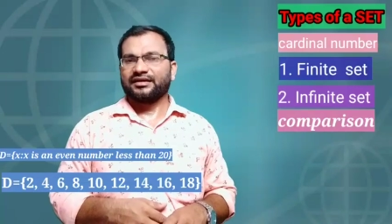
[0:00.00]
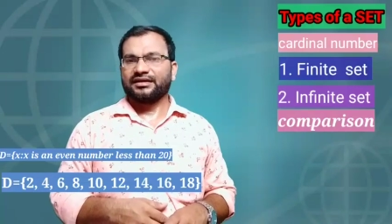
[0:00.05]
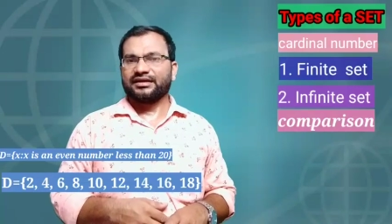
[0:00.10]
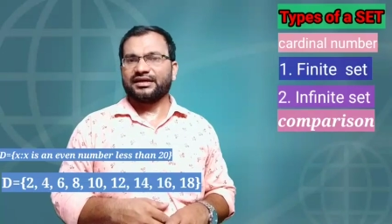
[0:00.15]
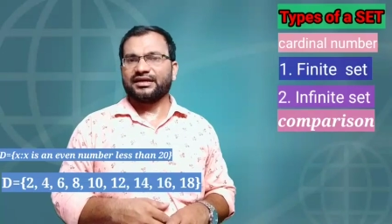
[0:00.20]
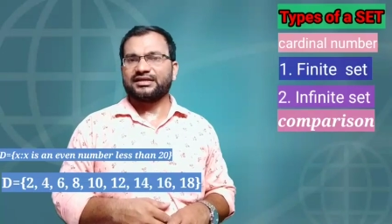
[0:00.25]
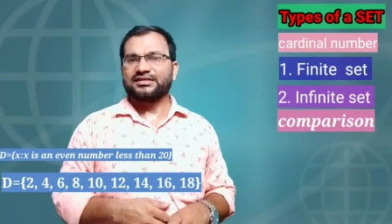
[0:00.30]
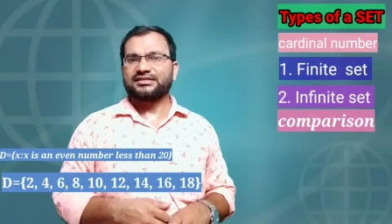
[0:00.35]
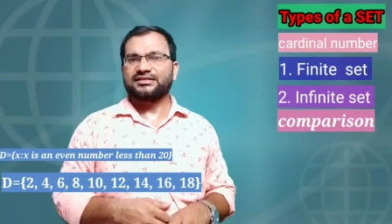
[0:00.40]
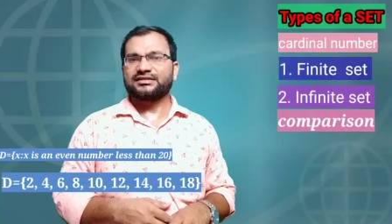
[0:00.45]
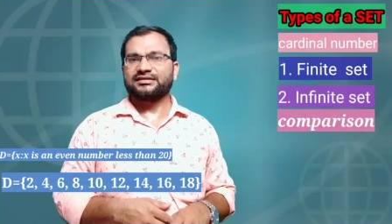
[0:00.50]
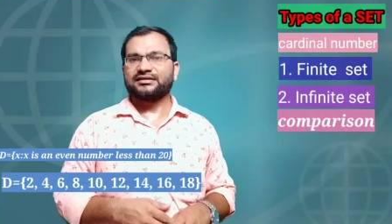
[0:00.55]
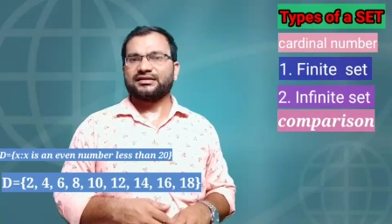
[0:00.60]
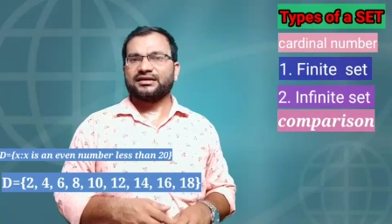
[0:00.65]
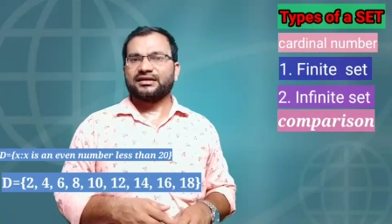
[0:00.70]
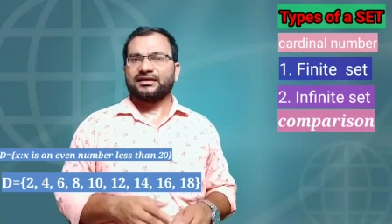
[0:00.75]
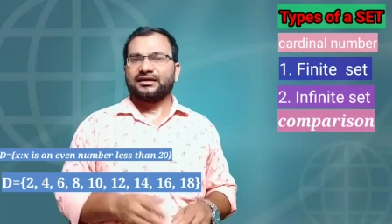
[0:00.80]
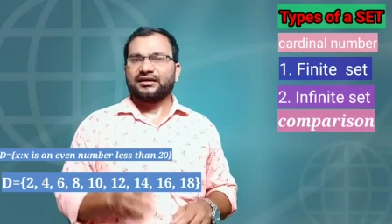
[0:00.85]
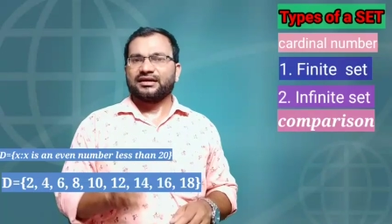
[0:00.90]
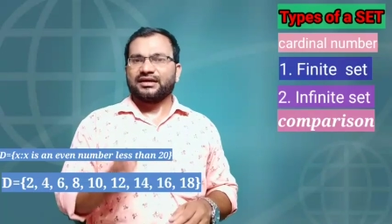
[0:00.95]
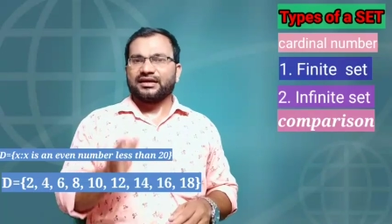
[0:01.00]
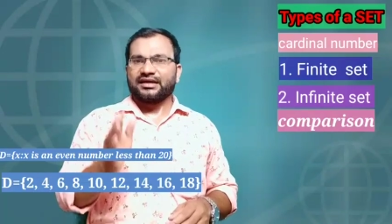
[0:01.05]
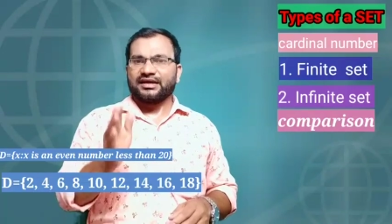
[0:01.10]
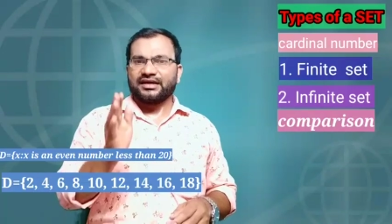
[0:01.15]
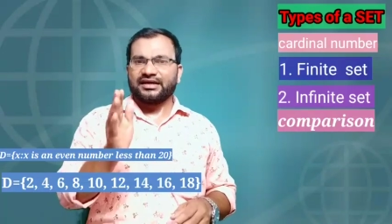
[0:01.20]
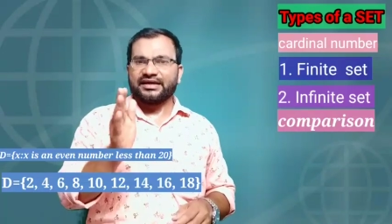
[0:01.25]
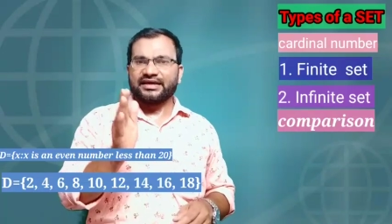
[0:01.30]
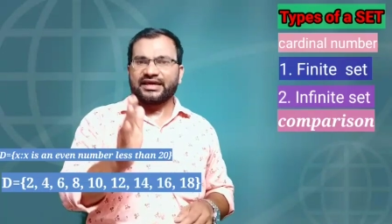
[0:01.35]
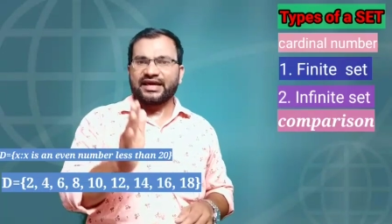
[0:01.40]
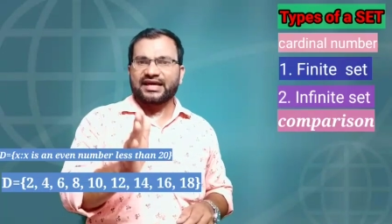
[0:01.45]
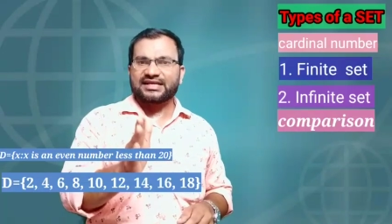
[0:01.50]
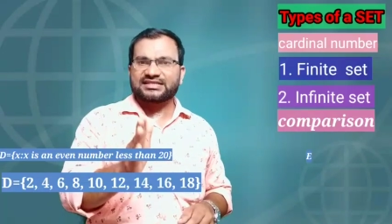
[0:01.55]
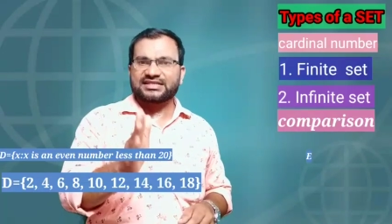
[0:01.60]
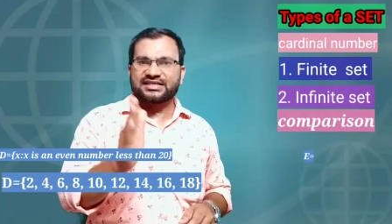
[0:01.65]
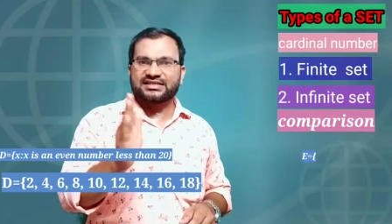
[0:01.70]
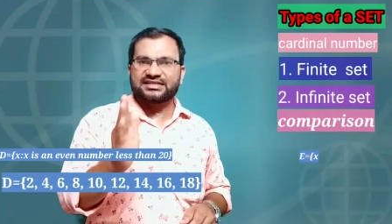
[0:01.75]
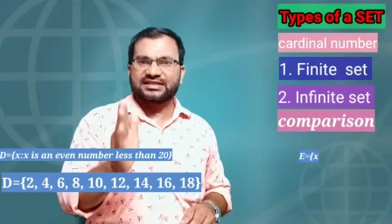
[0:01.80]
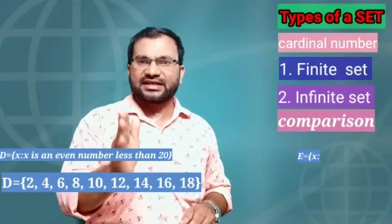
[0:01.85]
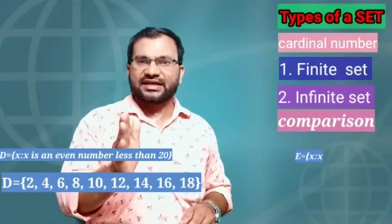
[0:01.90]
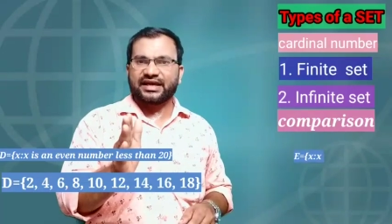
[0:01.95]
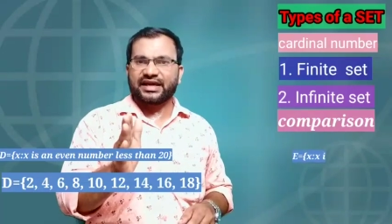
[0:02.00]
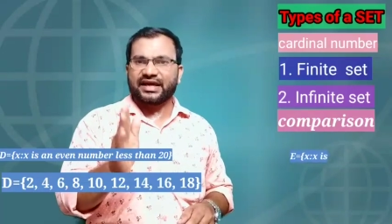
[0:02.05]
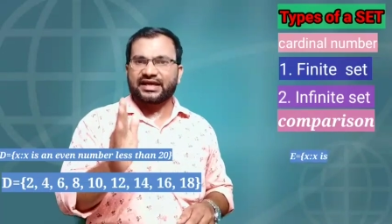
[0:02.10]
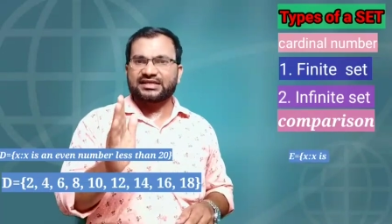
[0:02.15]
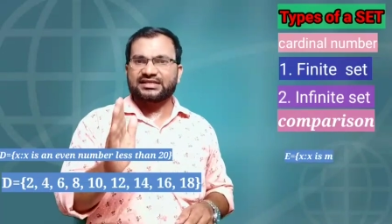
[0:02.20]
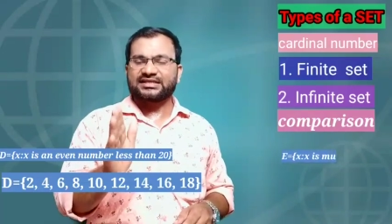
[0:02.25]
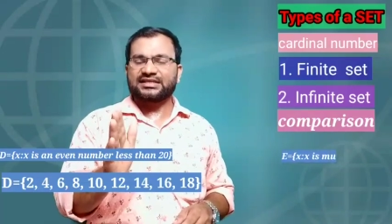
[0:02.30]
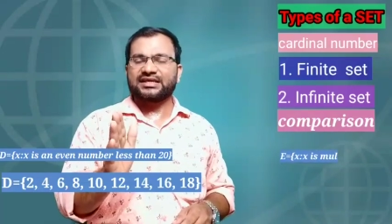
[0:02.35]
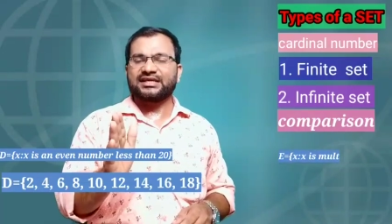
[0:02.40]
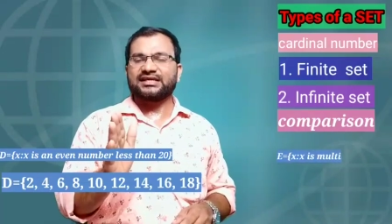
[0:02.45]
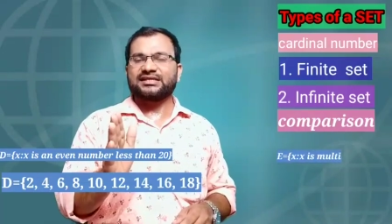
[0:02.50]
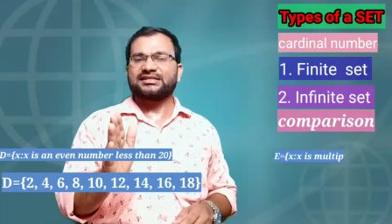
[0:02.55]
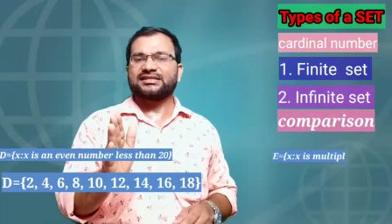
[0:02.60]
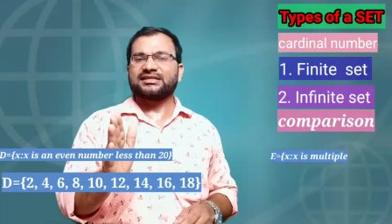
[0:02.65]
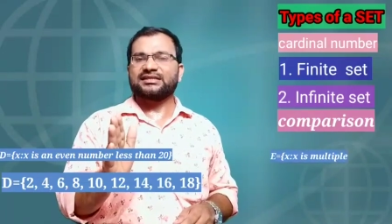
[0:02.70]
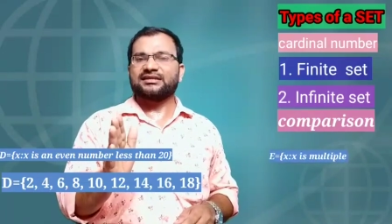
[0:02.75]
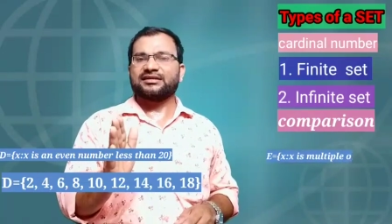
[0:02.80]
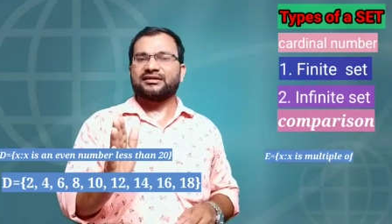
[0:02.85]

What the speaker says: is X such that X is